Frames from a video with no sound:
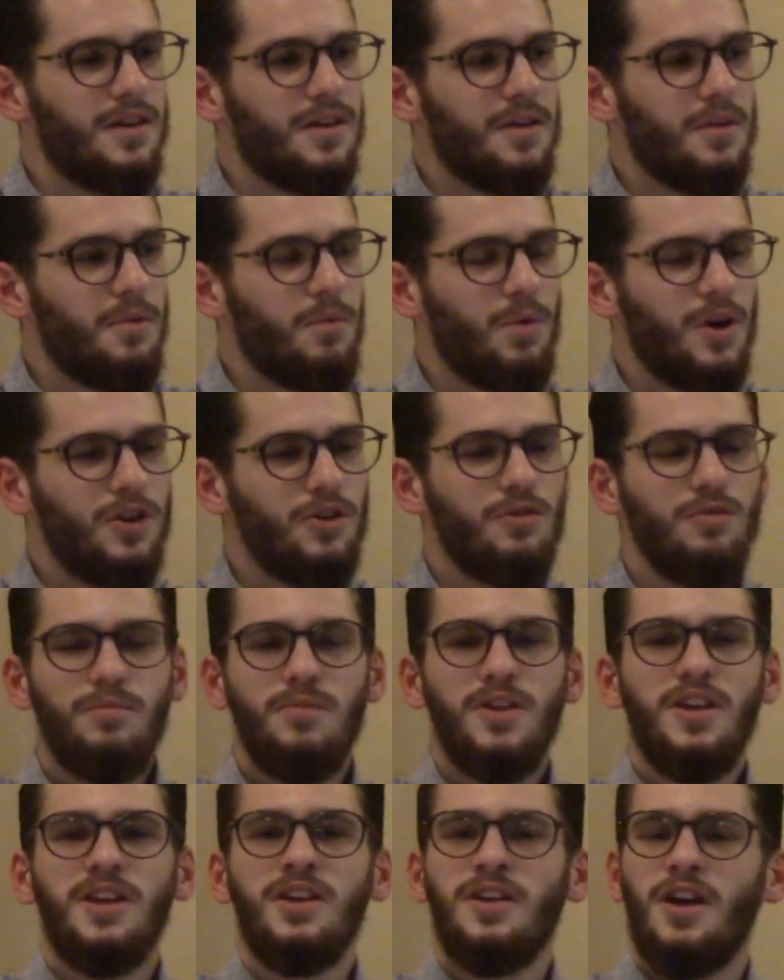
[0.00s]
what do you
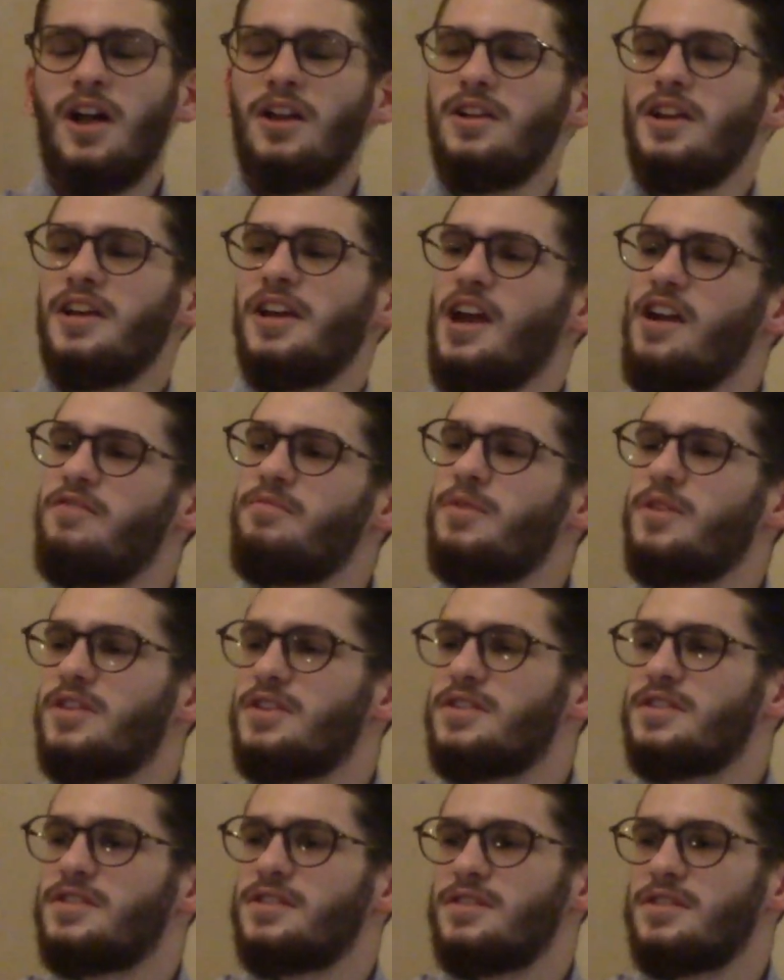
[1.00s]
mean Allah gave me
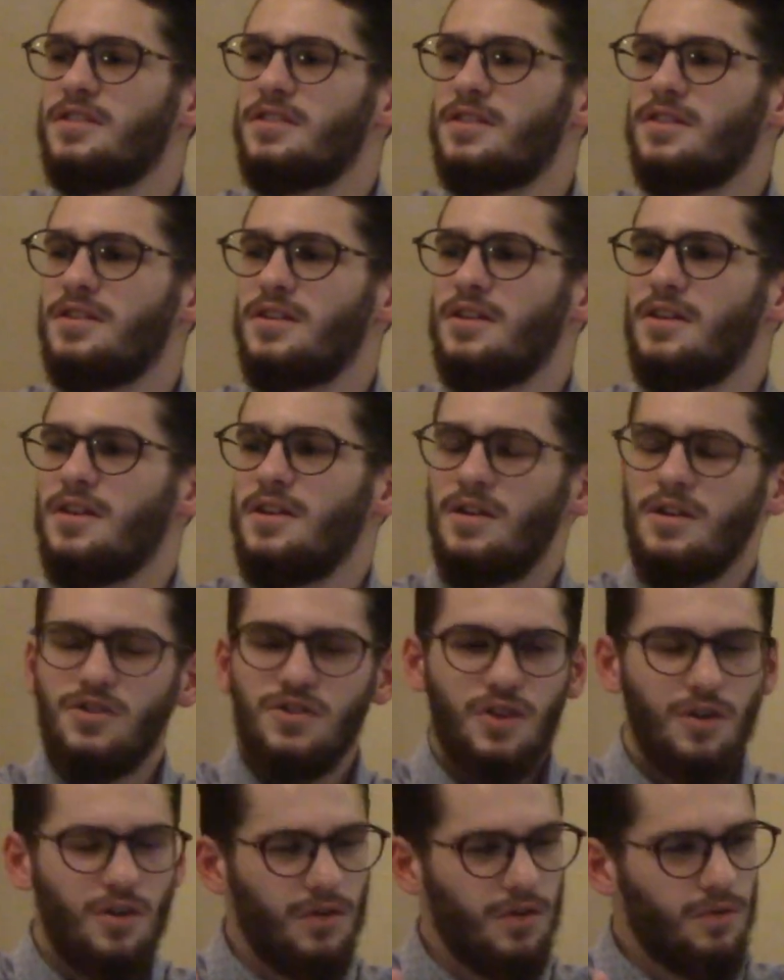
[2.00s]
this?
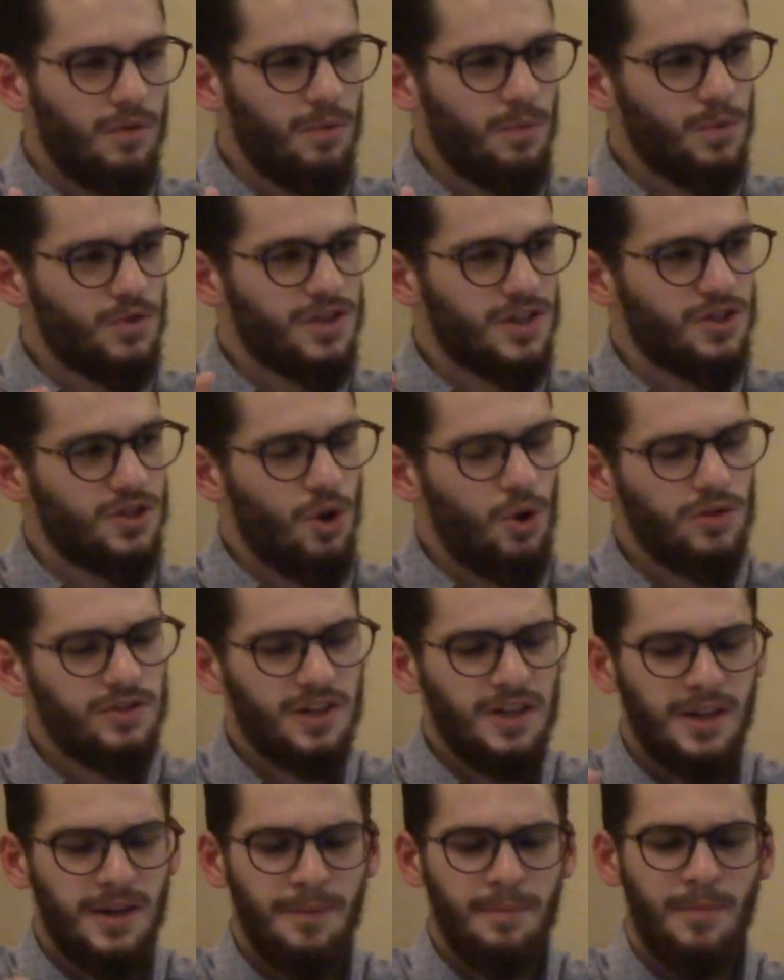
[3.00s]
So Musa told
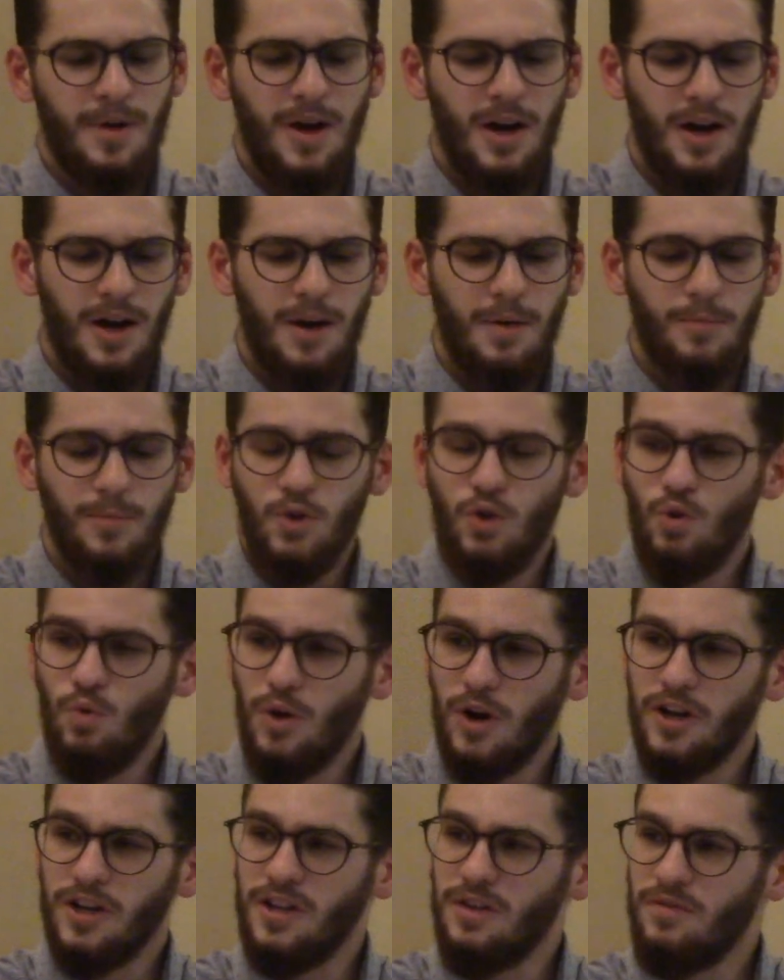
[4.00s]
him, you
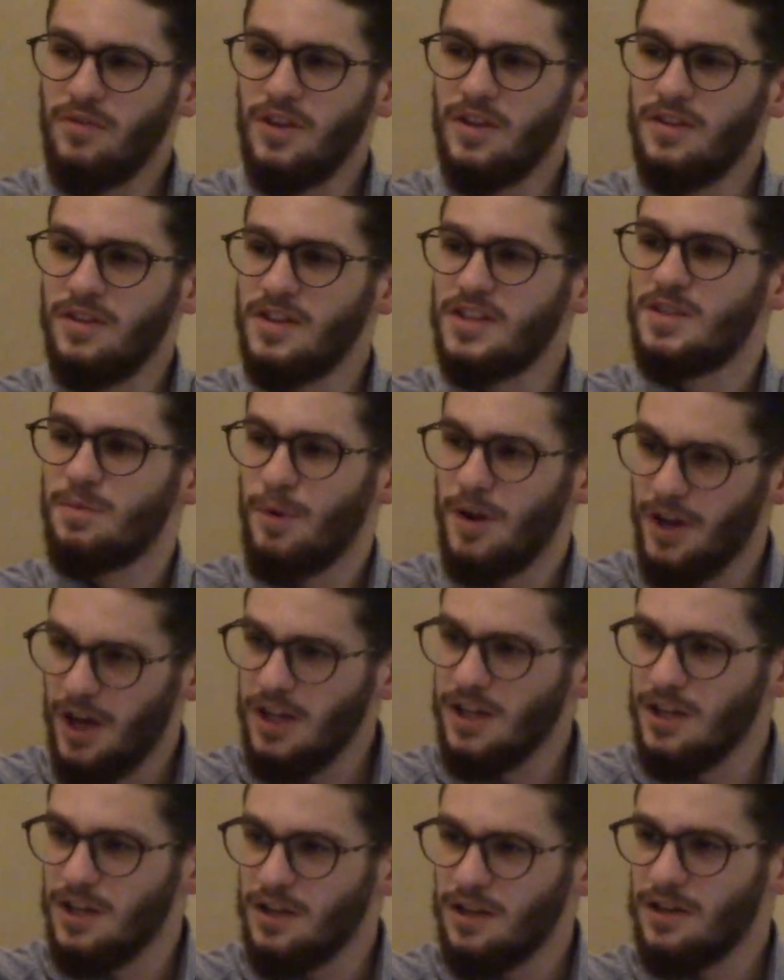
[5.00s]
were given this by
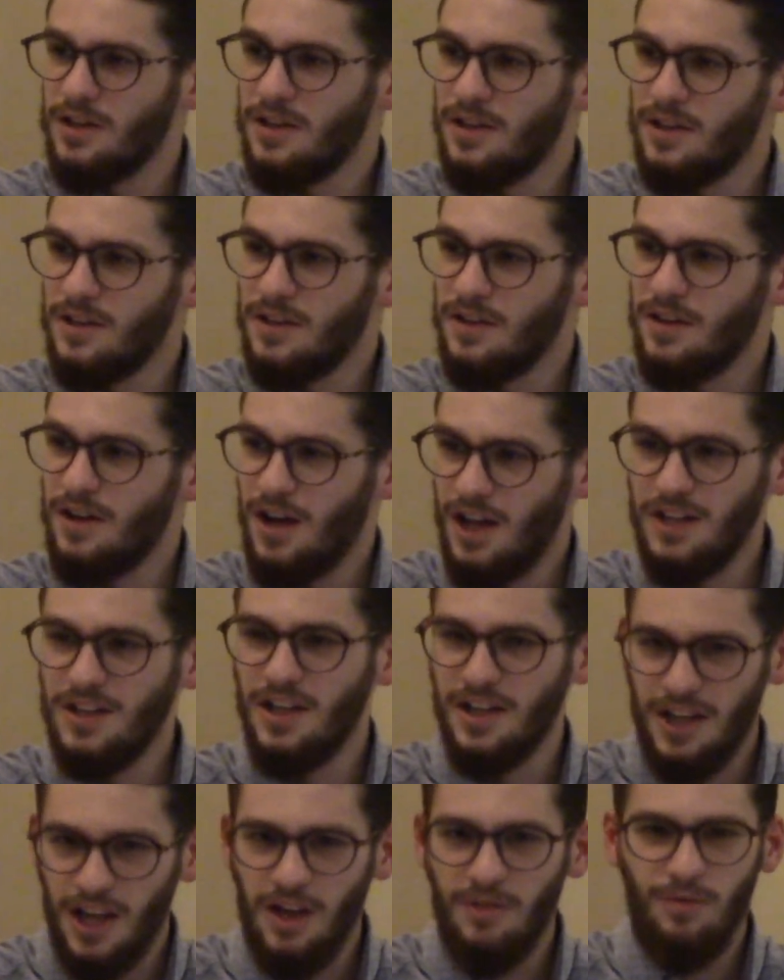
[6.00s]
Allah.
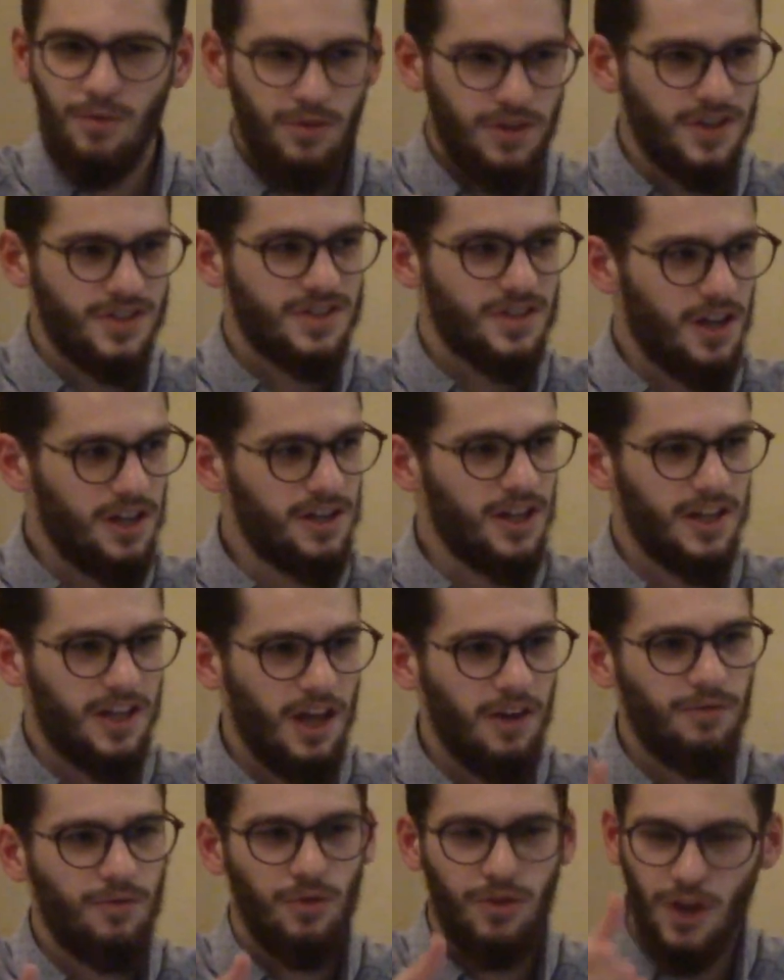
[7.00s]
Allah gave you this. Allah
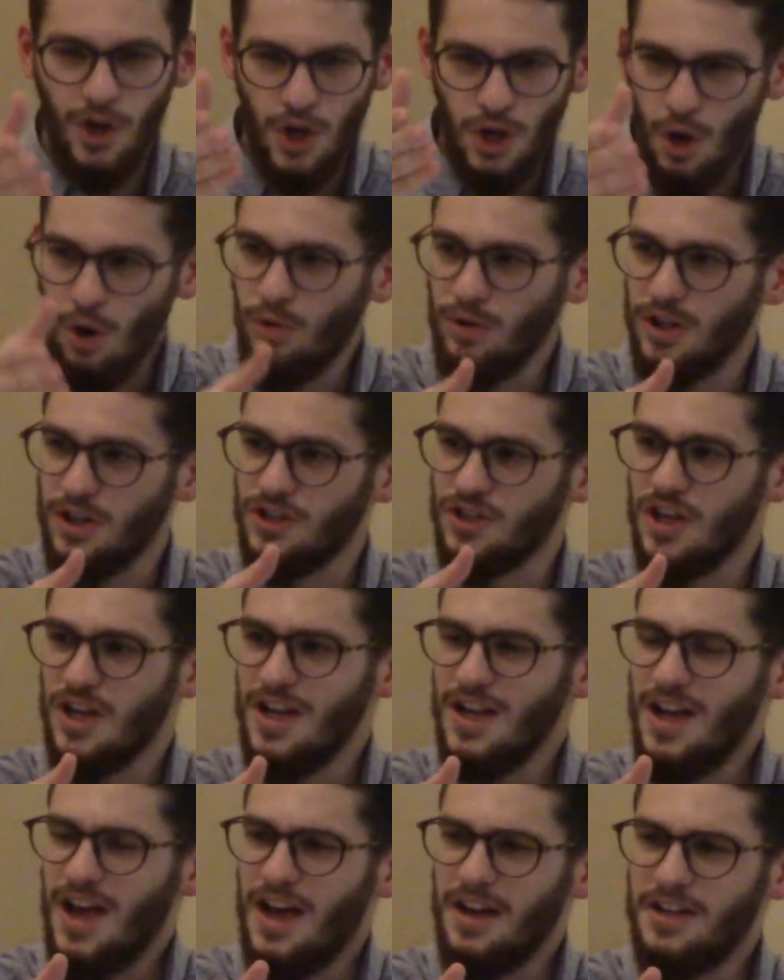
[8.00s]
gave you the knowledge.
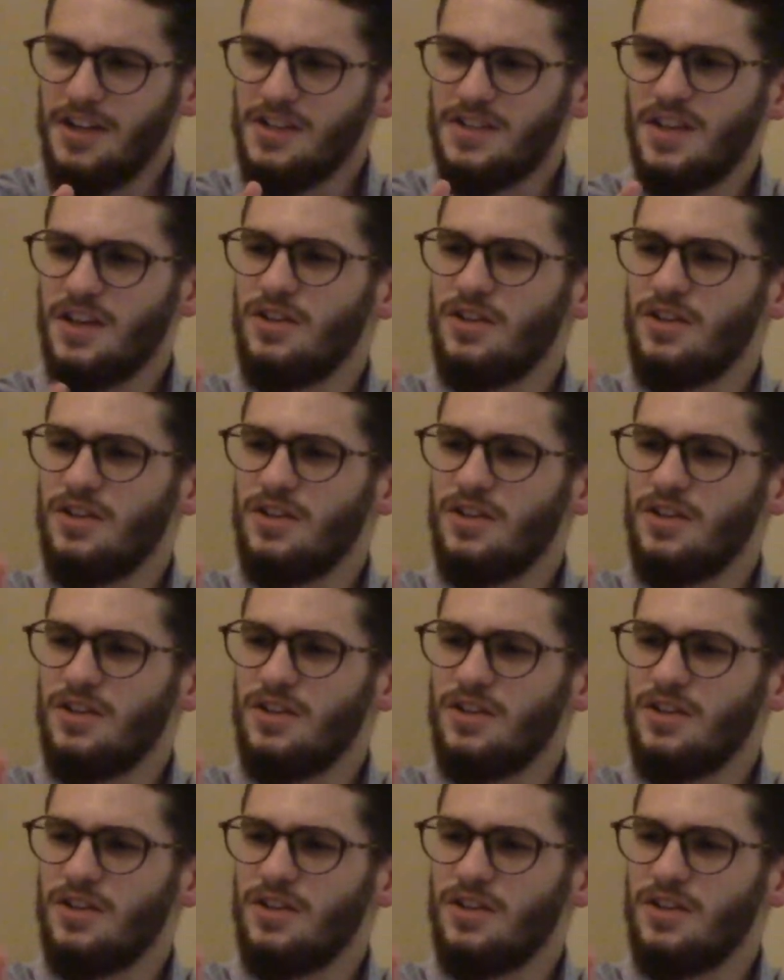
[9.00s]
And he said,